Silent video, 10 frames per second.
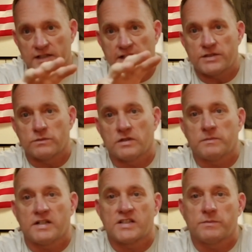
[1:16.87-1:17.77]
I like to
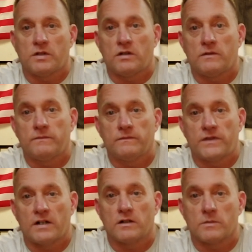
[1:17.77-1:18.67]
run my small
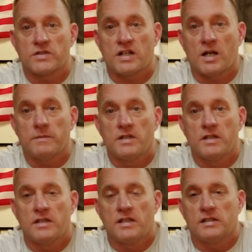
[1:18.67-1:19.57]
firearm shop
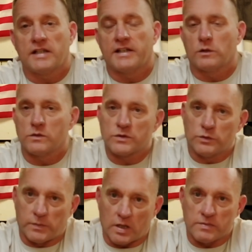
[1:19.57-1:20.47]
like an
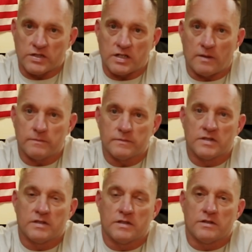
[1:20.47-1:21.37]
old-school barbershop.
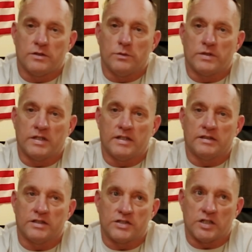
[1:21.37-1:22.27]
You
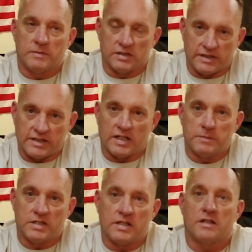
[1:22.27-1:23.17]
can legitimately
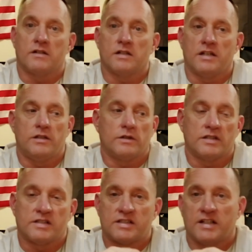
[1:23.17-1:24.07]
come in here and you
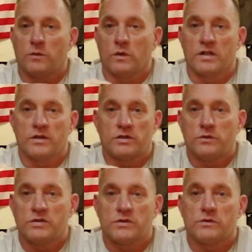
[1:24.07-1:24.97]
can sit in one of the
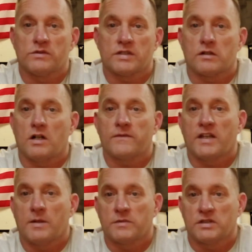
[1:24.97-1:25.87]
2 stools that are
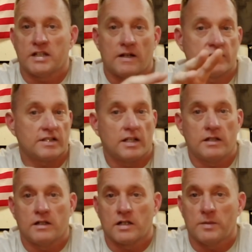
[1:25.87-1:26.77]
off-camera, like I've
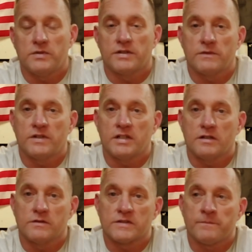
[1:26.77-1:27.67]
said in a couple other
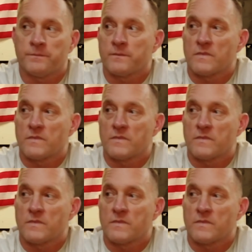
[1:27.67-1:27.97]
videos.